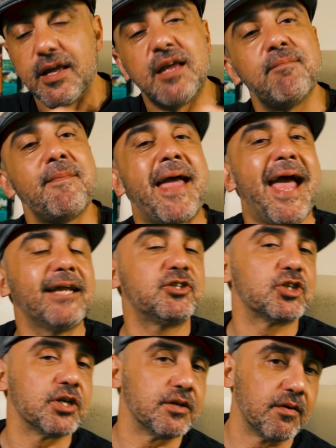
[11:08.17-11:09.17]

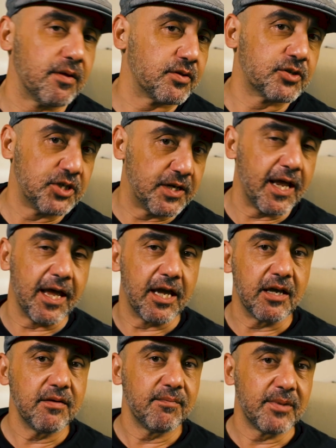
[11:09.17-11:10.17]
Imagine uh,
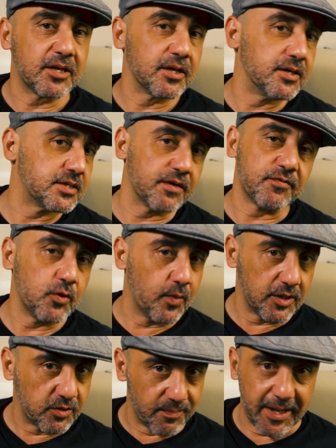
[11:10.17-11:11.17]
today, because if you
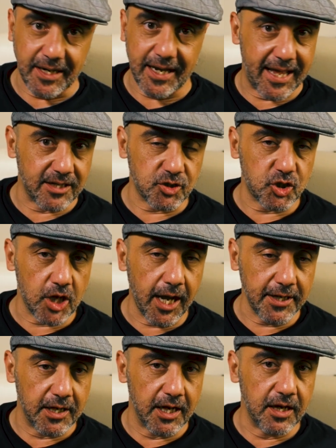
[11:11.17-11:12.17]
went to mainland
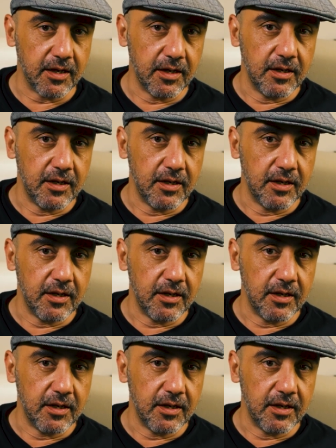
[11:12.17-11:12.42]
China,